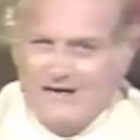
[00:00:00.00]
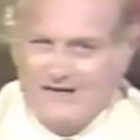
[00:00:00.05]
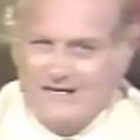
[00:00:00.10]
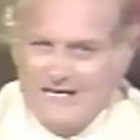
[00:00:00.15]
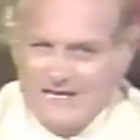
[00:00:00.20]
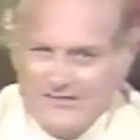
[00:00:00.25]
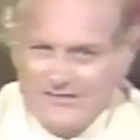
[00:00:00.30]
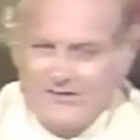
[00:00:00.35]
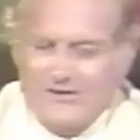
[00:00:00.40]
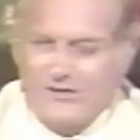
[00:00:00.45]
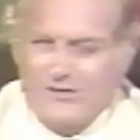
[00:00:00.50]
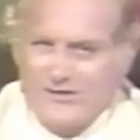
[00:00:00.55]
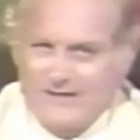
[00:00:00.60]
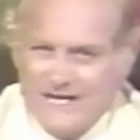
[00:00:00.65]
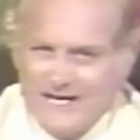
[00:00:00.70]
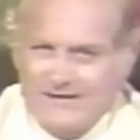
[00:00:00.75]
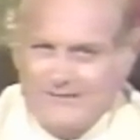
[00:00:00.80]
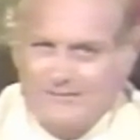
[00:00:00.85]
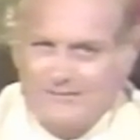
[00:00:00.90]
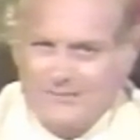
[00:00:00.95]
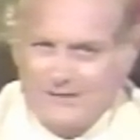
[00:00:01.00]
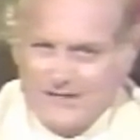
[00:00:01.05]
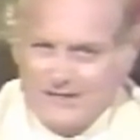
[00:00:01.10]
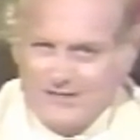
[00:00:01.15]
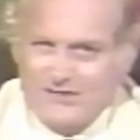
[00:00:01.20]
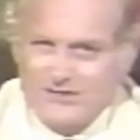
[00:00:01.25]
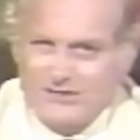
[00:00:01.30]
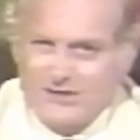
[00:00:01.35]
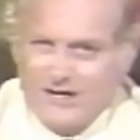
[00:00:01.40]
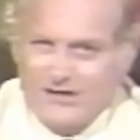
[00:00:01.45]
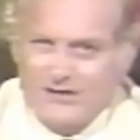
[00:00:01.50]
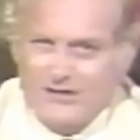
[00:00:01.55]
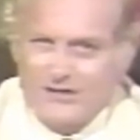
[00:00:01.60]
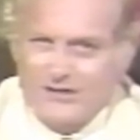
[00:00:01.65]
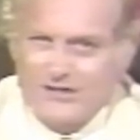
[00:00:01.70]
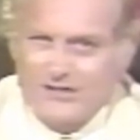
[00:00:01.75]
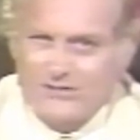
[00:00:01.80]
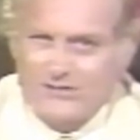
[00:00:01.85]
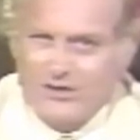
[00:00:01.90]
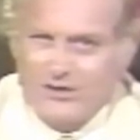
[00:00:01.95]
get their debt picture under
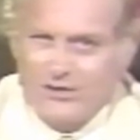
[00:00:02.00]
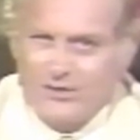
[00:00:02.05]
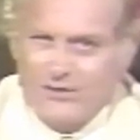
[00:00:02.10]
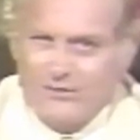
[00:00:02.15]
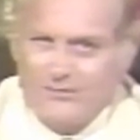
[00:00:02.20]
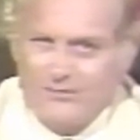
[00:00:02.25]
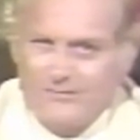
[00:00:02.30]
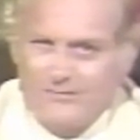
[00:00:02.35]
control.